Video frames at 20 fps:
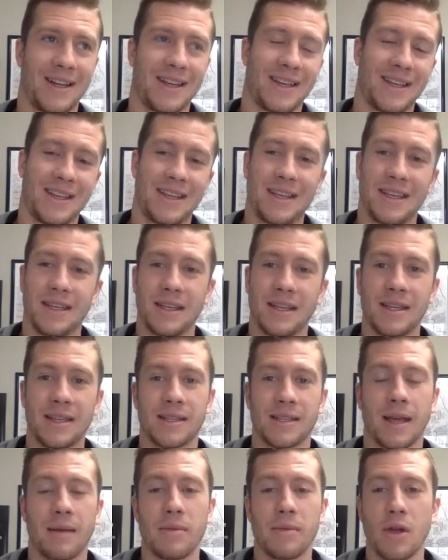he
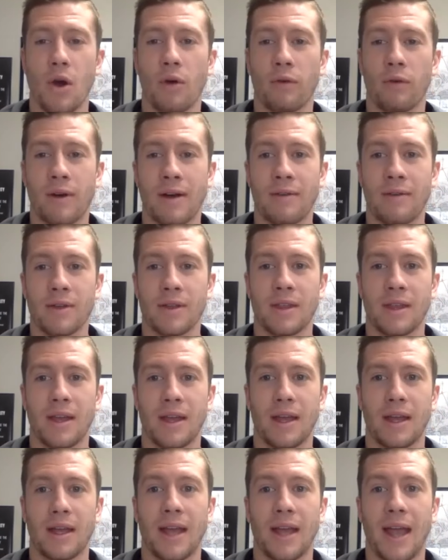sent me over
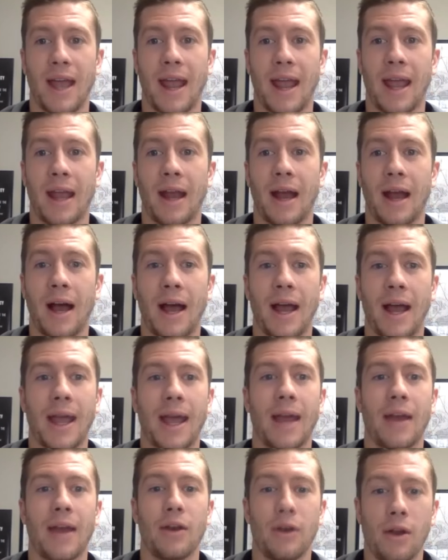everything and I
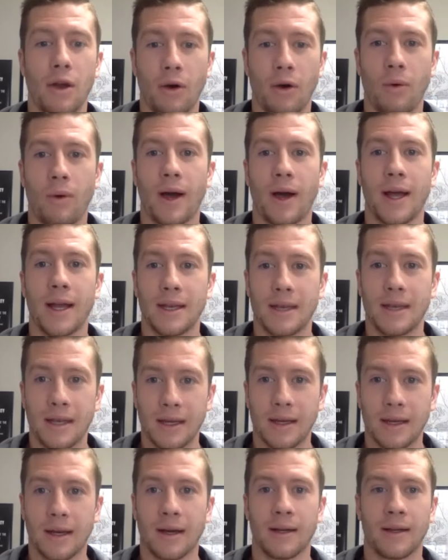had no
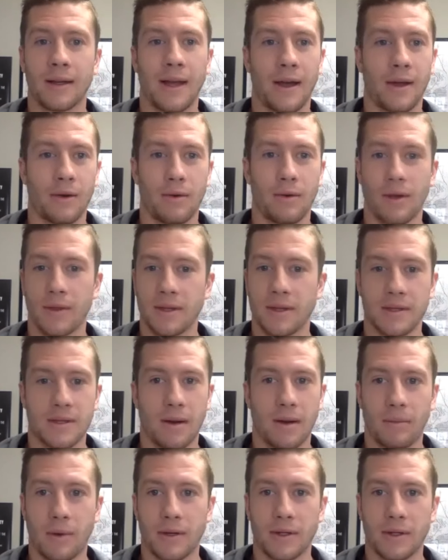idea how to run these
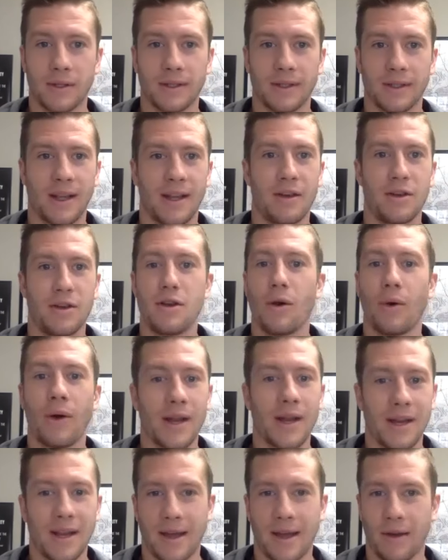numbers. I had no
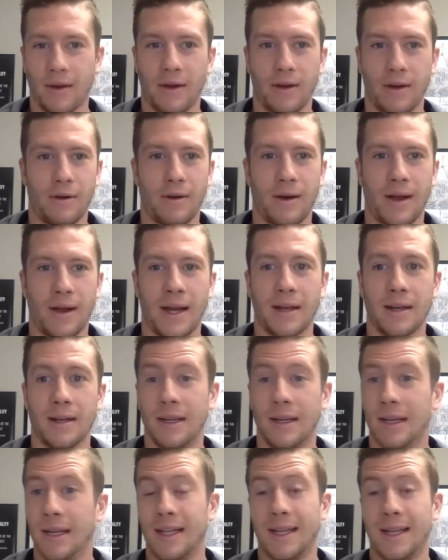idea how to underwrite.
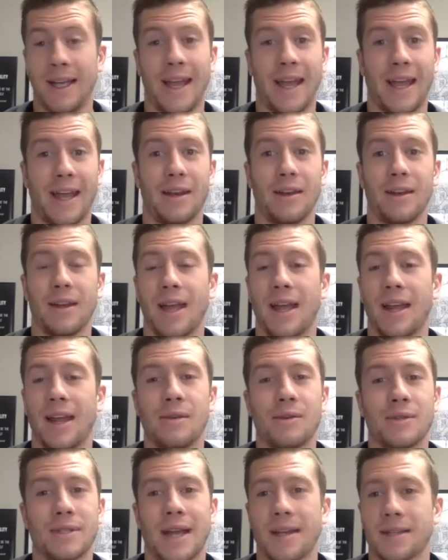And he
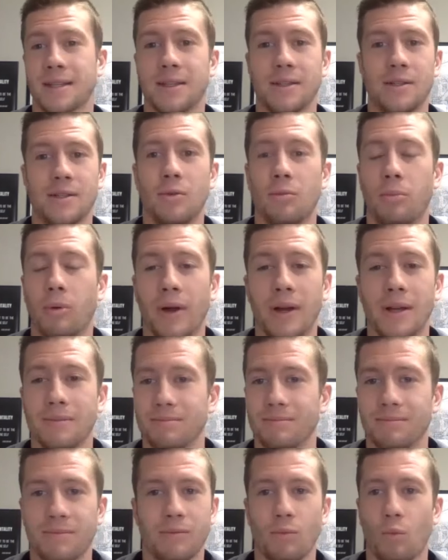was asking $2.1
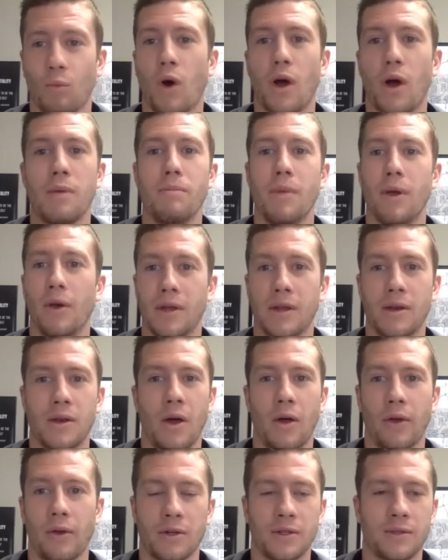million
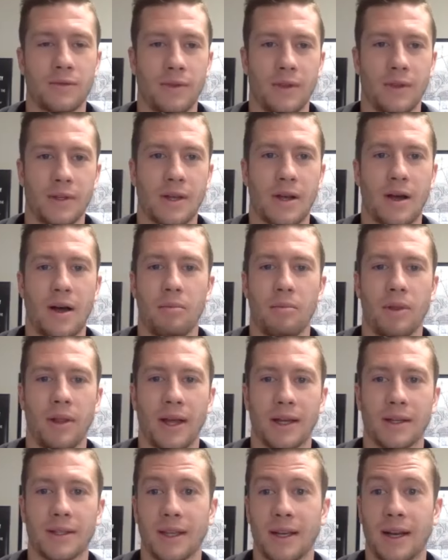for this
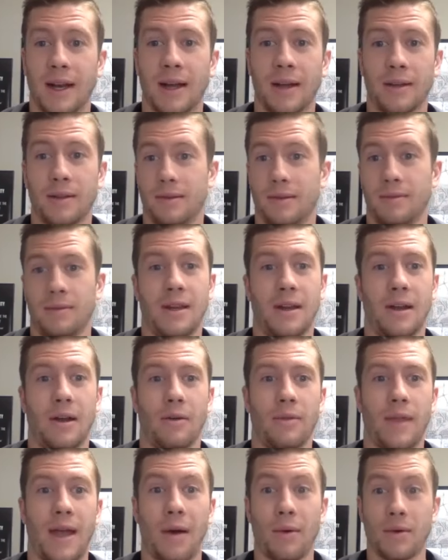complex. And I, you know,
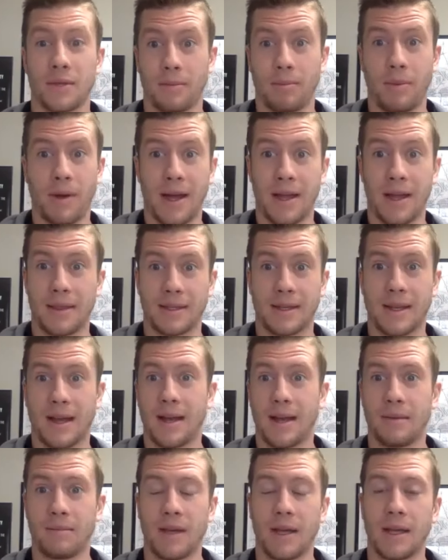that was a pie in the
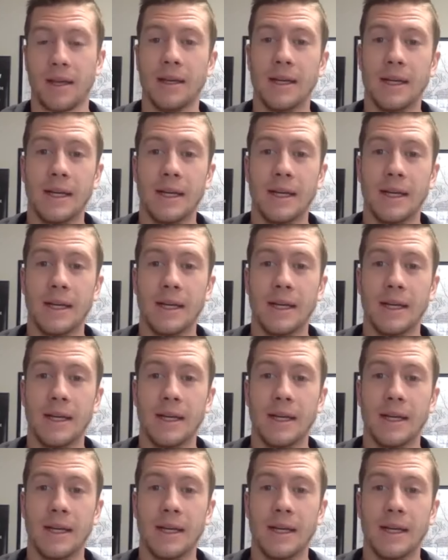sky to me.